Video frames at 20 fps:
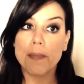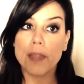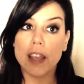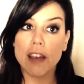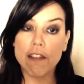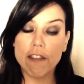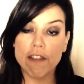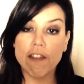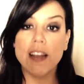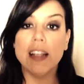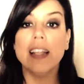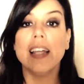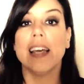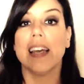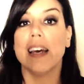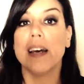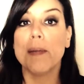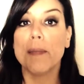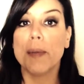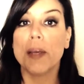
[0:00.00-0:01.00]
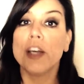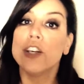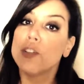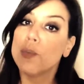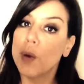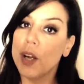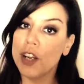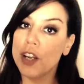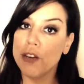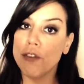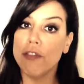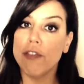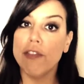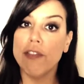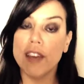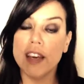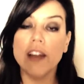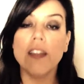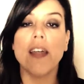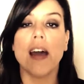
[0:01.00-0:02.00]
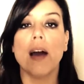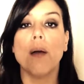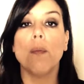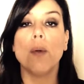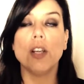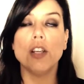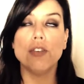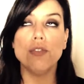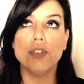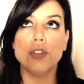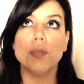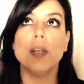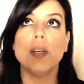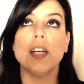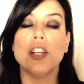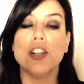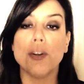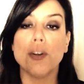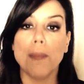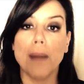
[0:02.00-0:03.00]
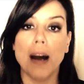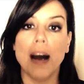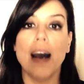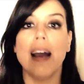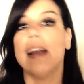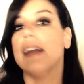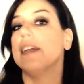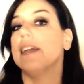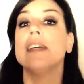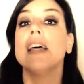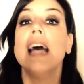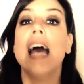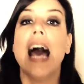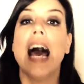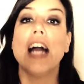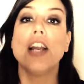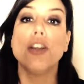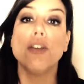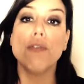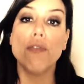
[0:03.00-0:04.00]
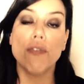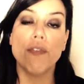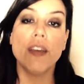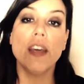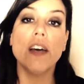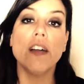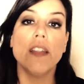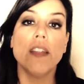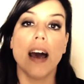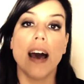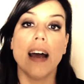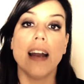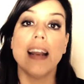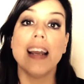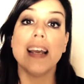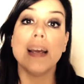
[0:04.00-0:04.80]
feeling it. Because when you feel that, when you do it in your mind and you feel that,